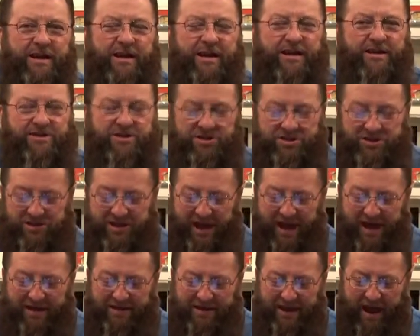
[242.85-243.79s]
It's a
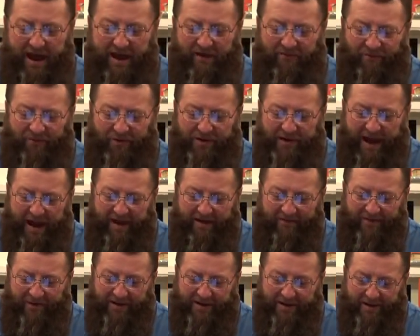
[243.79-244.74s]
sad day for
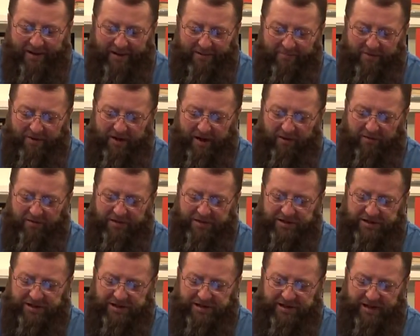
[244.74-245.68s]
David. But
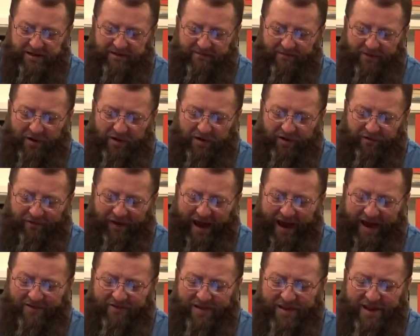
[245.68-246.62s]
notice he said in verse
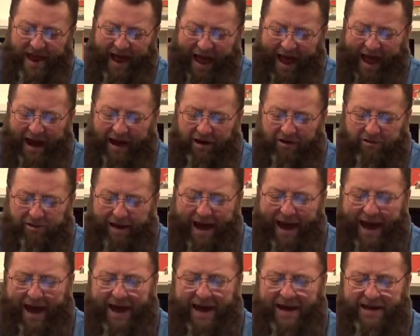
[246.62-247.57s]
5, I
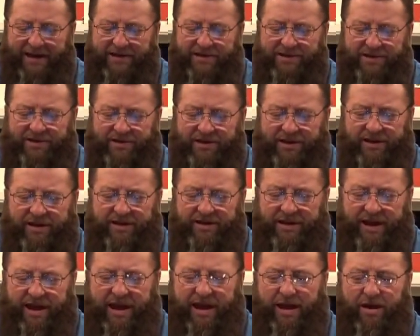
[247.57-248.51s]
cried unto
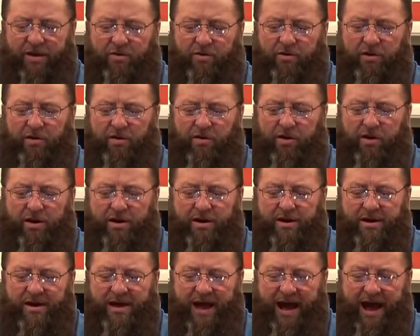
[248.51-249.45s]
thee, O
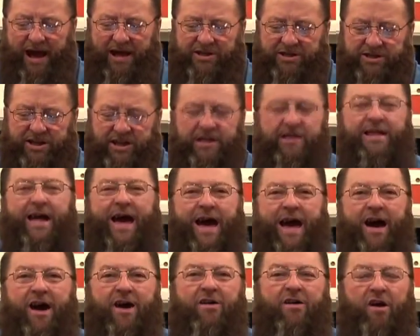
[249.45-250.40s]
Lord. I said,
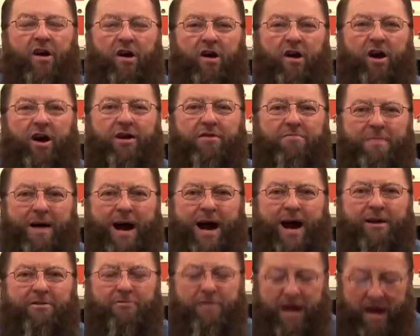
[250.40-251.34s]
thou art
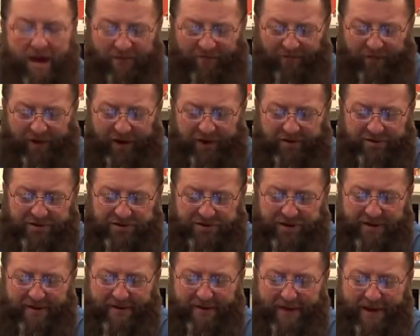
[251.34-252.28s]
my refuge,
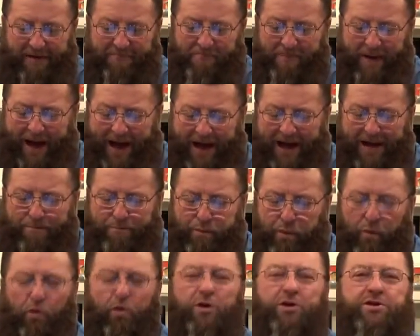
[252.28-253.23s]
and my
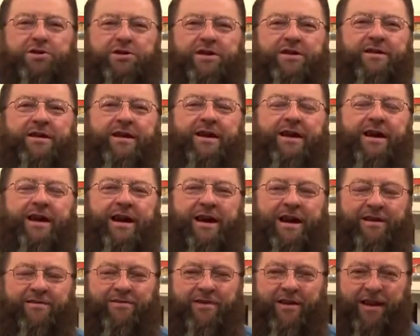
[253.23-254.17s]
portion
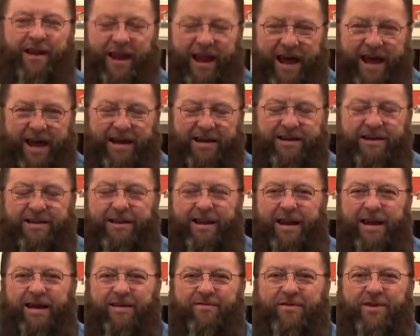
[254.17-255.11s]
in the land of the
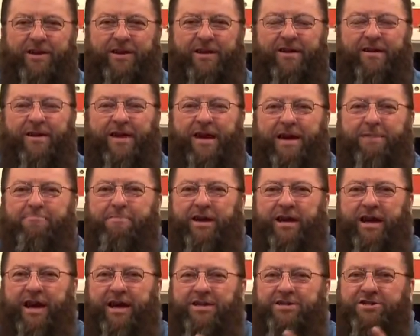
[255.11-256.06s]
living. It
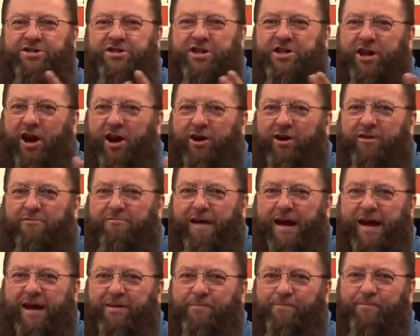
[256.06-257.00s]
begins to turn
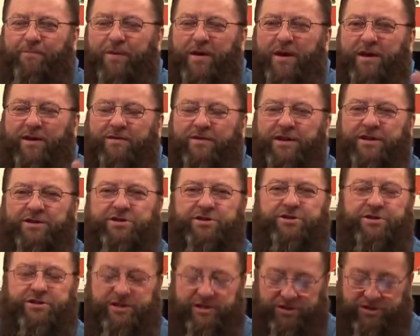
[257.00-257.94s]
around.
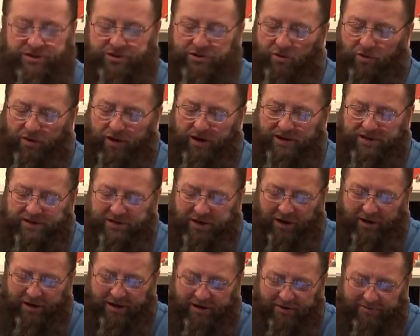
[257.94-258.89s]
This story is
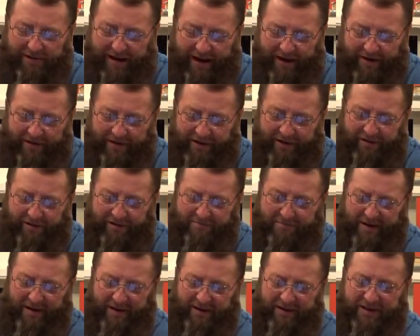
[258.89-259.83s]
turning around here in the
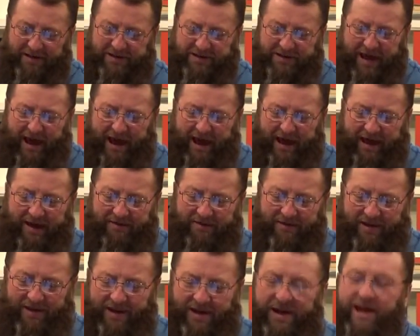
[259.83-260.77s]
middle of this
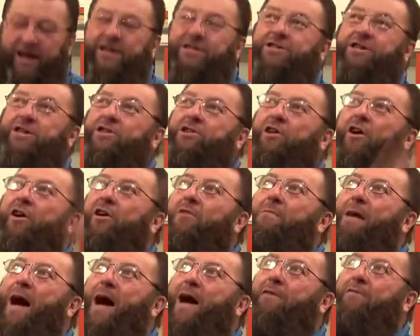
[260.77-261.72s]
cave. He said, you're
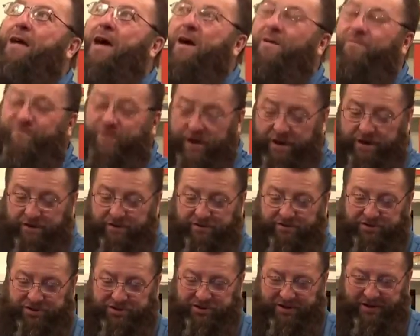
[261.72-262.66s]
my
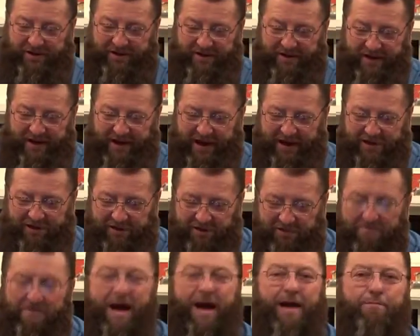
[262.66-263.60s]
refuge, and
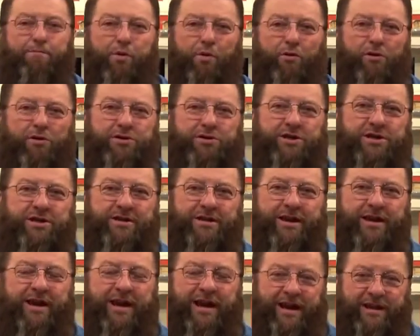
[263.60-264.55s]
you're my portion
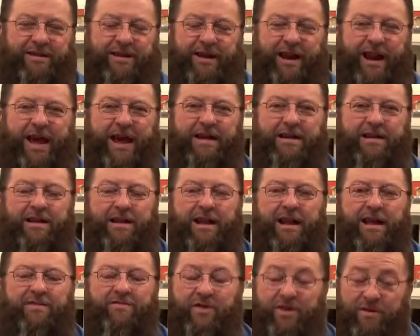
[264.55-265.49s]
in the land of the
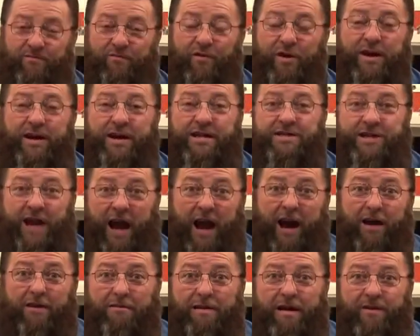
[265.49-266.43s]
living. And friend, he's
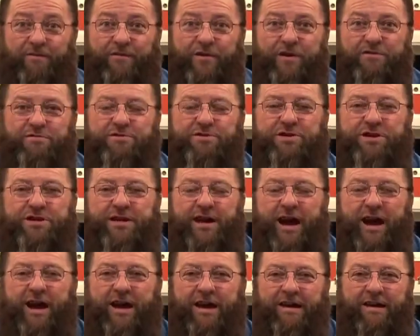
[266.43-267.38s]
our refuge
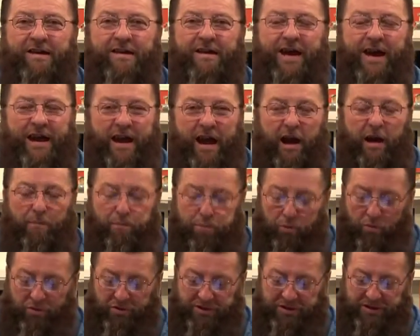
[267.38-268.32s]
today, and our
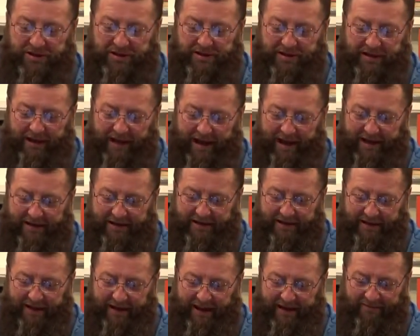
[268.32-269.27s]
portion in the land
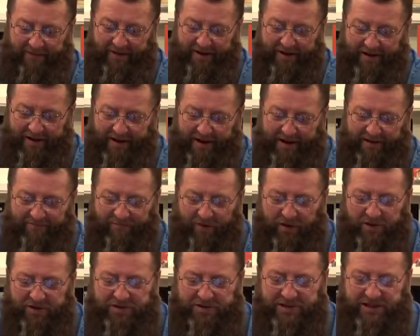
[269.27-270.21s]
of the living. In
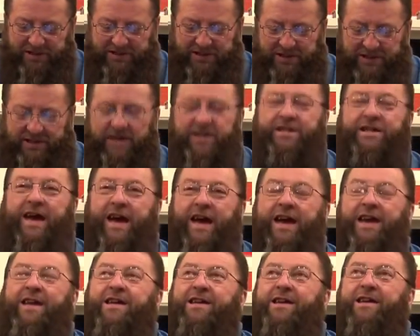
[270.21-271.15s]
verse 6 says,
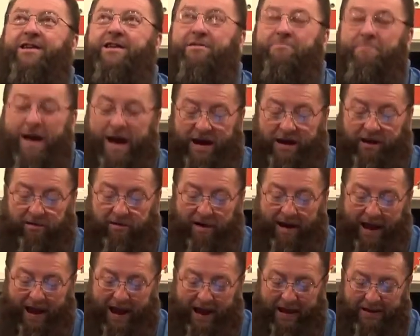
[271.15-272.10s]
attend unto my
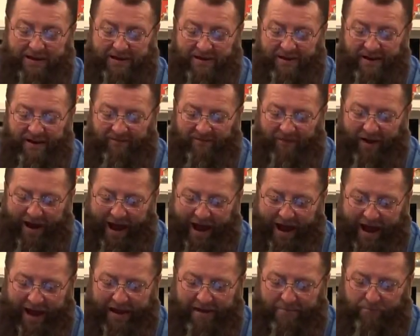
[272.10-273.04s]
cry, for
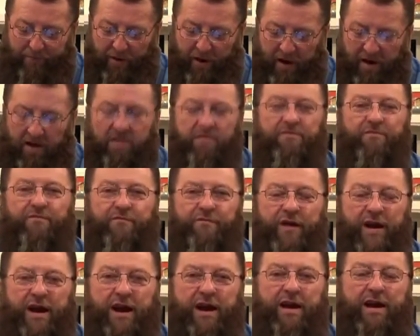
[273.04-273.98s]
I am brought
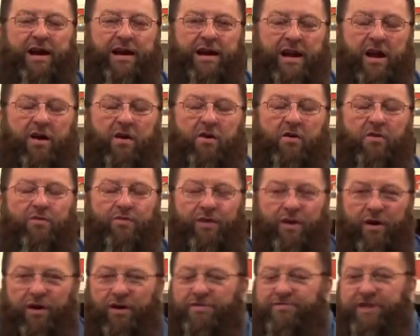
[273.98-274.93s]
very low.
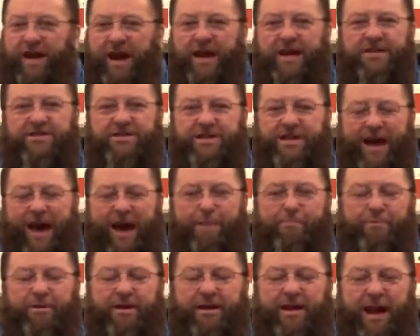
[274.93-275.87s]
There are things that
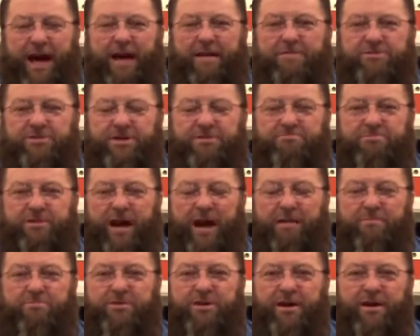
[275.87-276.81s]
happen in life
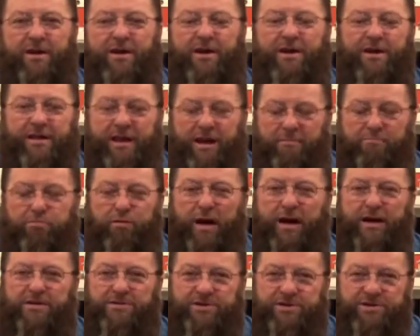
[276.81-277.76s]
sometimes that
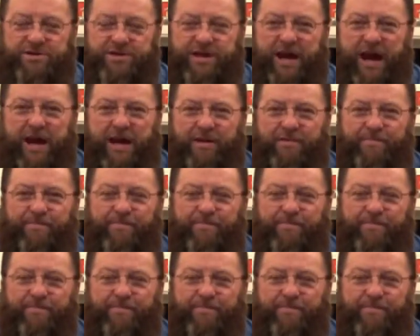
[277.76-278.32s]
brings us down.